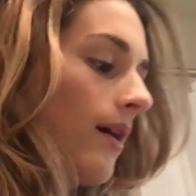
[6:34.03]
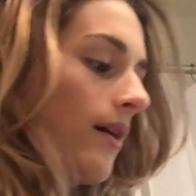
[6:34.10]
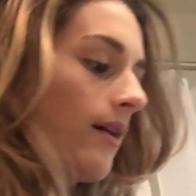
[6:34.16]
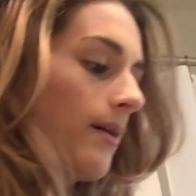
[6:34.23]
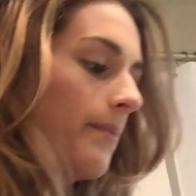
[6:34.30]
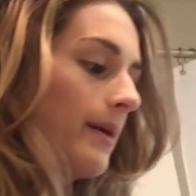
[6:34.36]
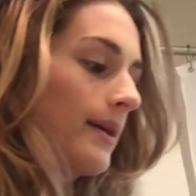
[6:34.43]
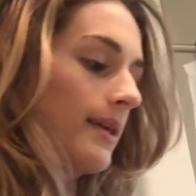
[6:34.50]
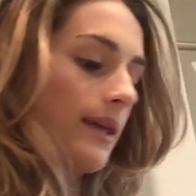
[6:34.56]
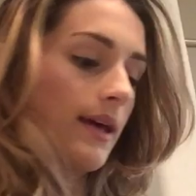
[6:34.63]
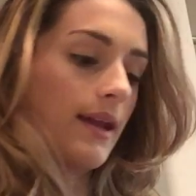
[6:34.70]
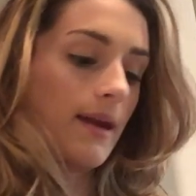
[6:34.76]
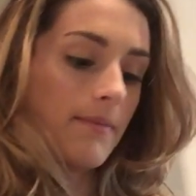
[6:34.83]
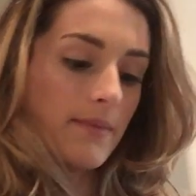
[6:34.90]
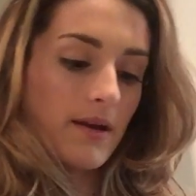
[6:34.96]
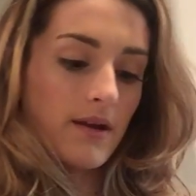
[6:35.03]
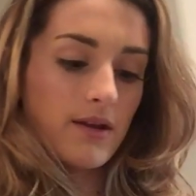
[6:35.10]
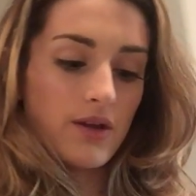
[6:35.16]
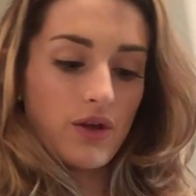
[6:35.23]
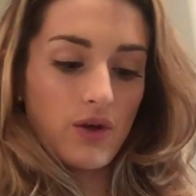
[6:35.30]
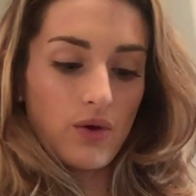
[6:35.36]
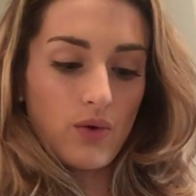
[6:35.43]
Again, I'm gonna
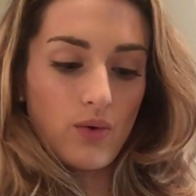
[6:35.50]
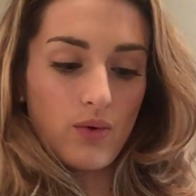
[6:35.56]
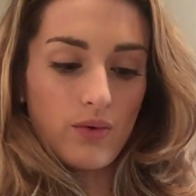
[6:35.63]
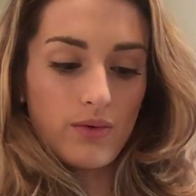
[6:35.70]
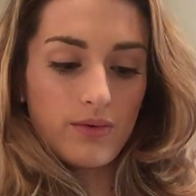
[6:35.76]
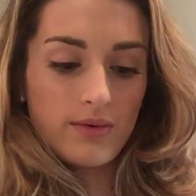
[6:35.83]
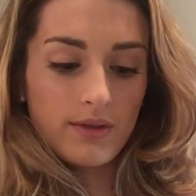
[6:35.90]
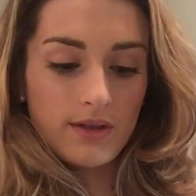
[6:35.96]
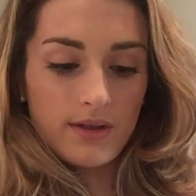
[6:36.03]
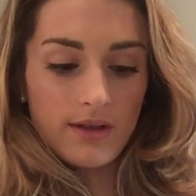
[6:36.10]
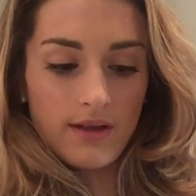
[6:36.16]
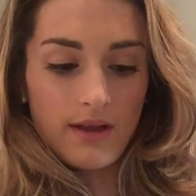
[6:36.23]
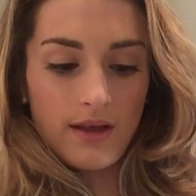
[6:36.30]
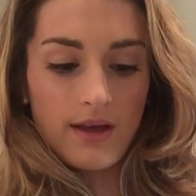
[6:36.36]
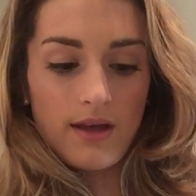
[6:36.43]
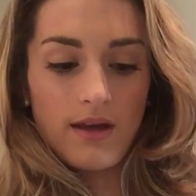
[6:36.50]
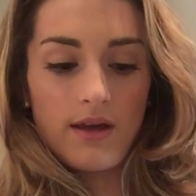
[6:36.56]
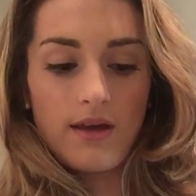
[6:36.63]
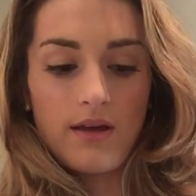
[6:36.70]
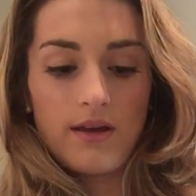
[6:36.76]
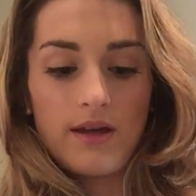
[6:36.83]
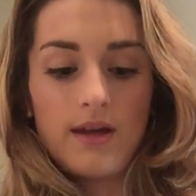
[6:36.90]
use
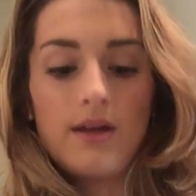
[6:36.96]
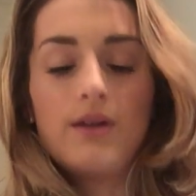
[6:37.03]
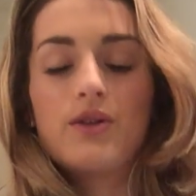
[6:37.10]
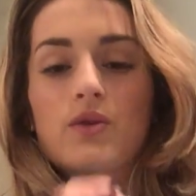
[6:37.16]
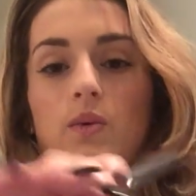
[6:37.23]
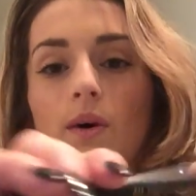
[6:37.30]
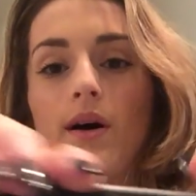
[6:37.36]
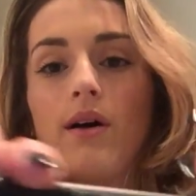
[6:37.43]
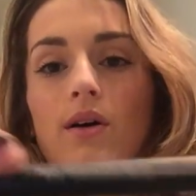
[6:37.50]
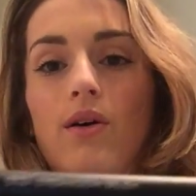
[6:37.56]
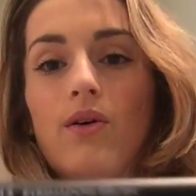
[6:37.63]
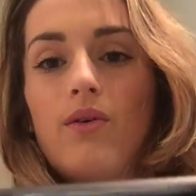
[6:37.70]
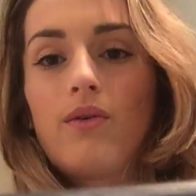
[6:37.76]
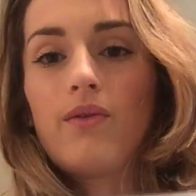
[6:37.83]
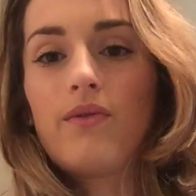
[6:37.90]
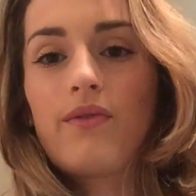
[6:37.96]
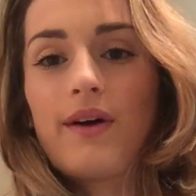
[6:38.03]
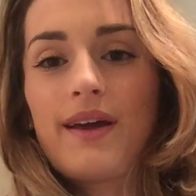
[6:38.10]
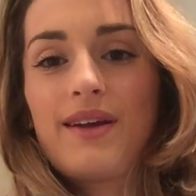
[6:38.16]
the E12.